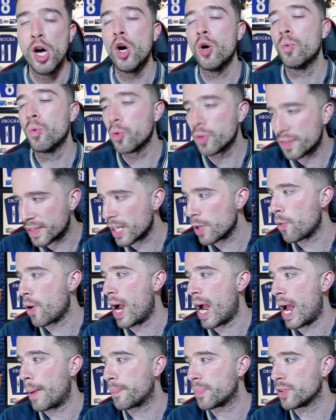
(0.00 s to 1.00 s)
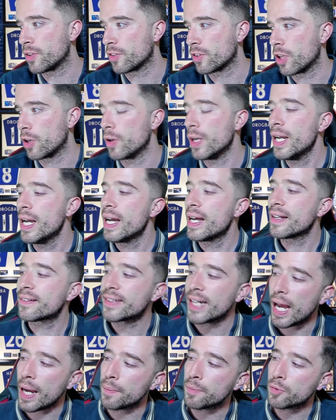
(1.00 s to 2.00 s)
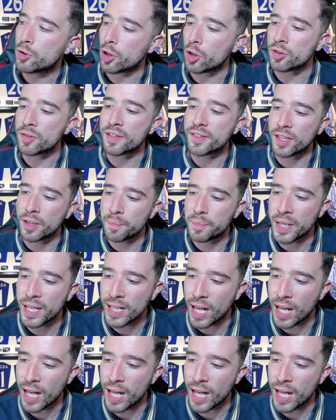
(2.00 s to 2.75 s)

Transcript: We'll see what happens, though. Sam Johnstone being